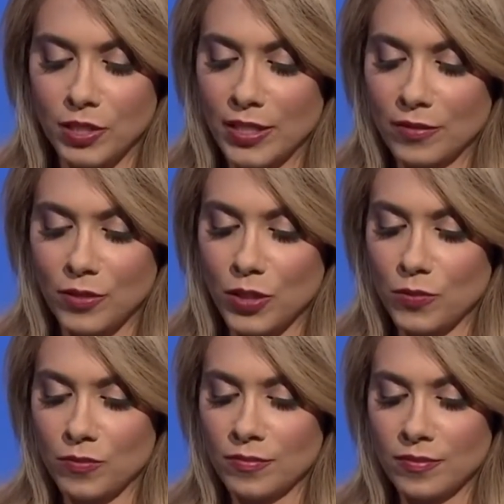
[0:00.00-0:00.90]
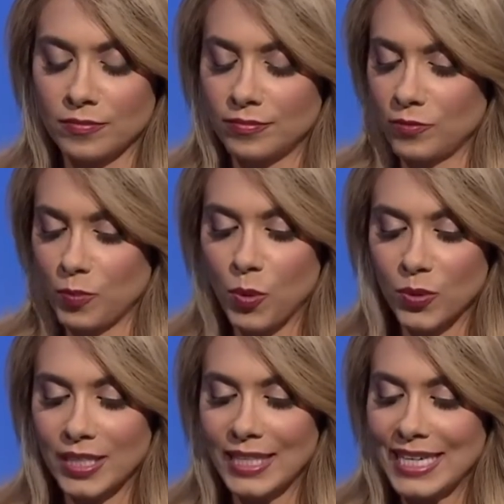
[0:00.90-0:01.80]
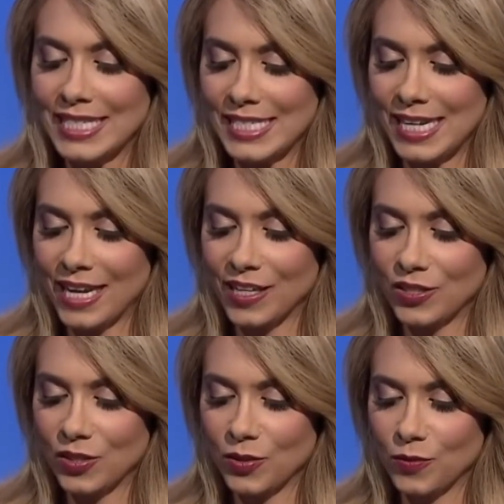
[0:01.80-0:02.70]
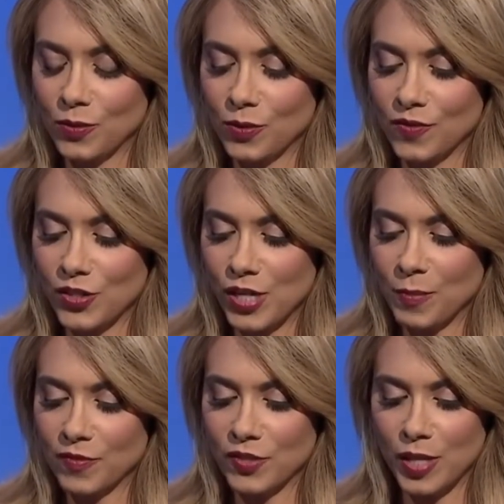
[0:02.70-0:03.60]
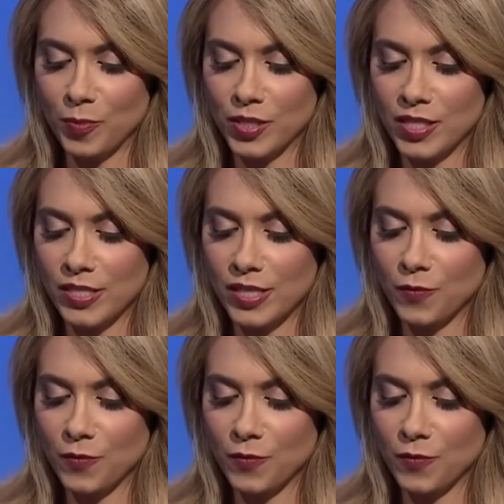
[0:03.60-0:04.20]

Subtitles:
that you reportedly attacked on the floor of the Chamber of Deputies,